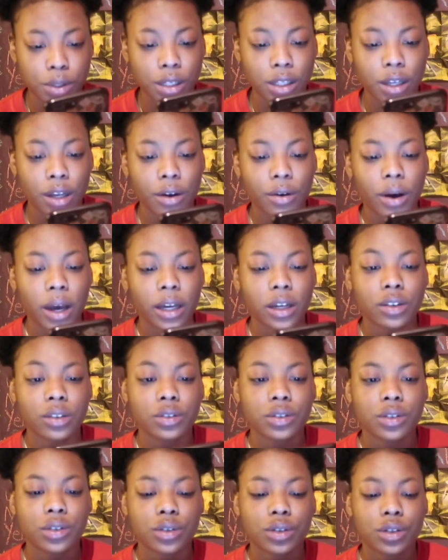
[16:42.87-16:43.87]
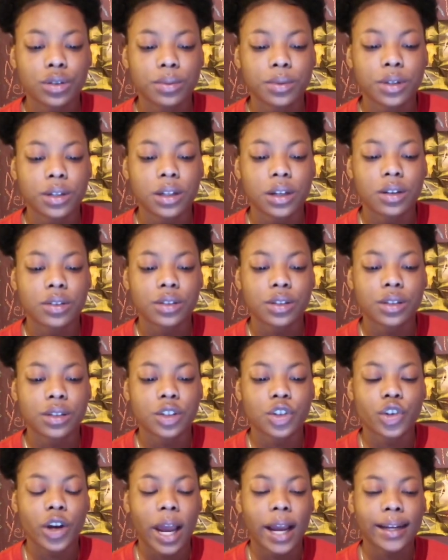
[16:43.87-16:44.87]
Studio. I use YouTube Studio
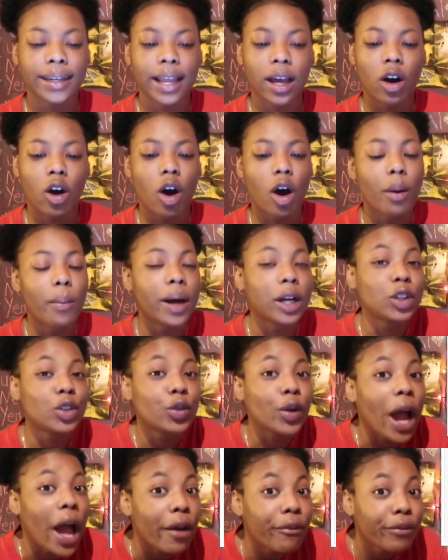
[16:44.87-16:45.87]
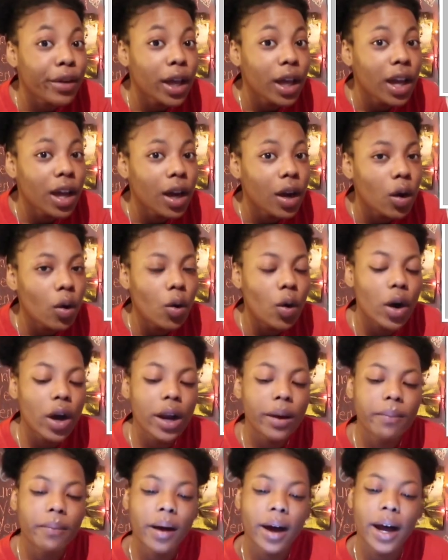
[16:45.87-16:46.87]
to track down all my traffic
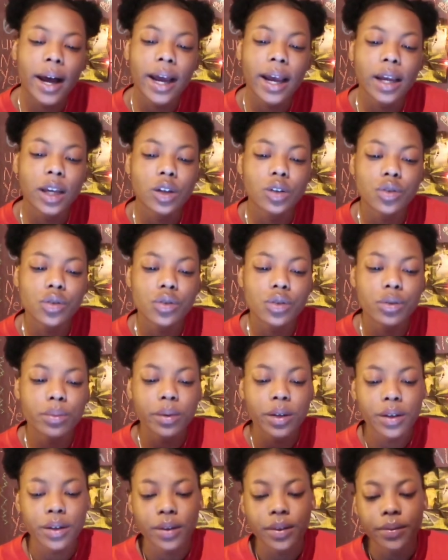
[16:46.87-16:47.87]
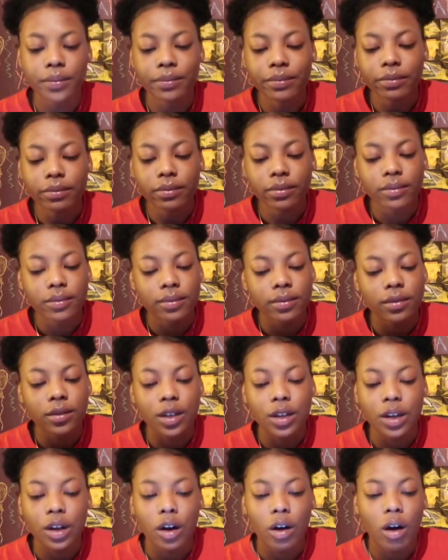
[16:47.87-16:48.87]
on my YouTube.
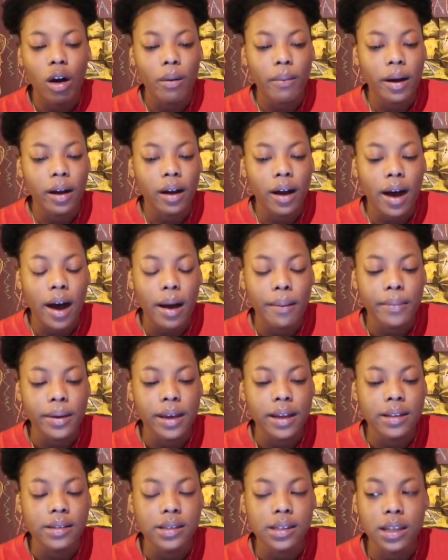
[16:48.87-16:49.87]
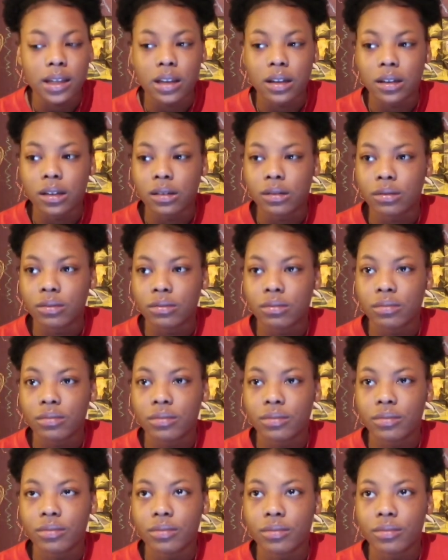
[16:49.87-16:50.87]
You know, all my comments and
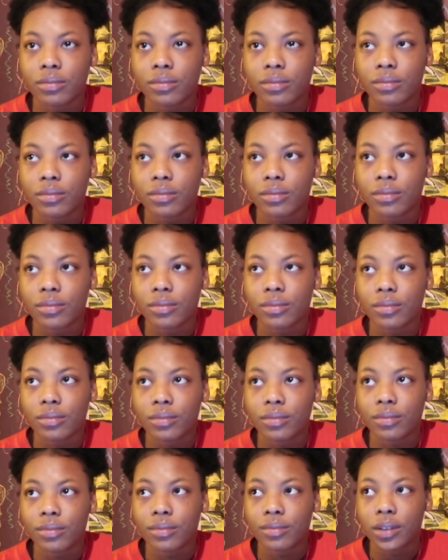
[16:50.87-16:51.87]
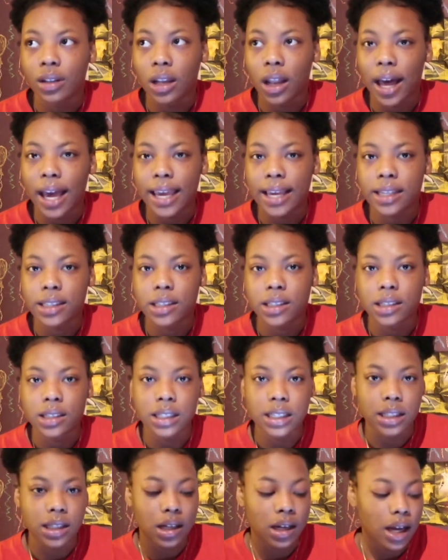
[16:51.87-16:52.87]
likes,
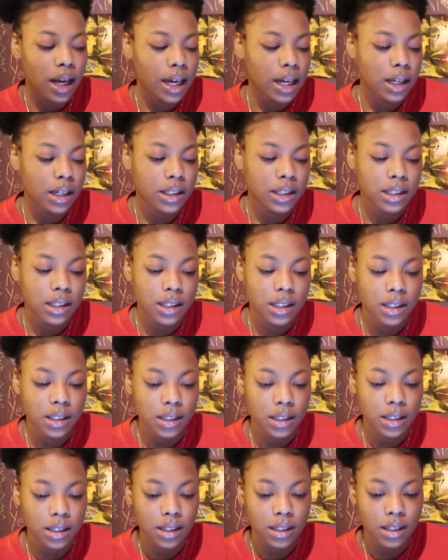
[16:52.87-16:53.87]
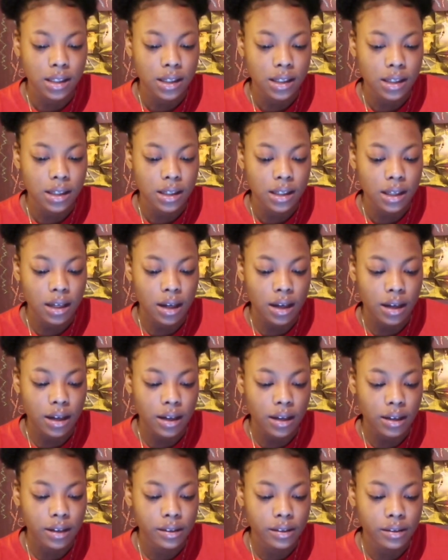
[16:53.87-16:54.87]
dislikes,
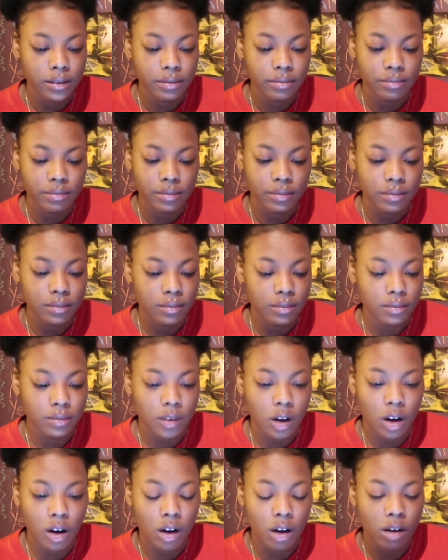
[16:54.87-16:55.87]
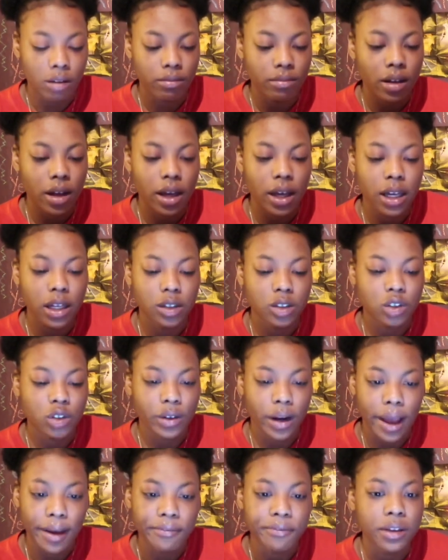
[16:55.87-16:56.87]
uh, all my
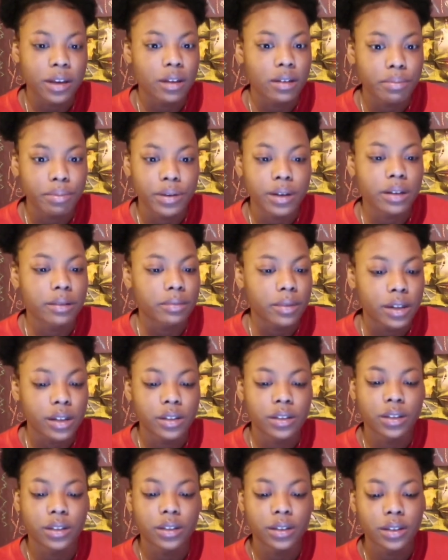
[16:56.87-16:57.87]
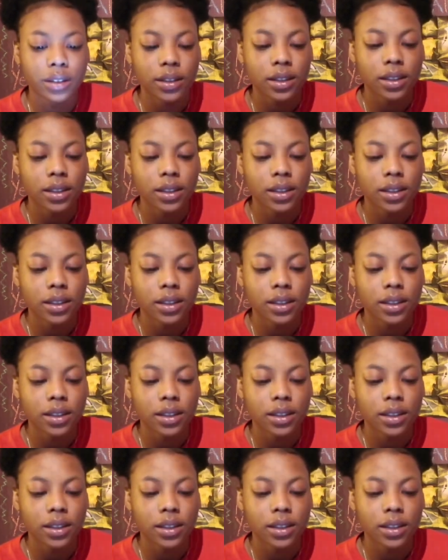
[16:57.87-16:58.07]
traffic pretty much.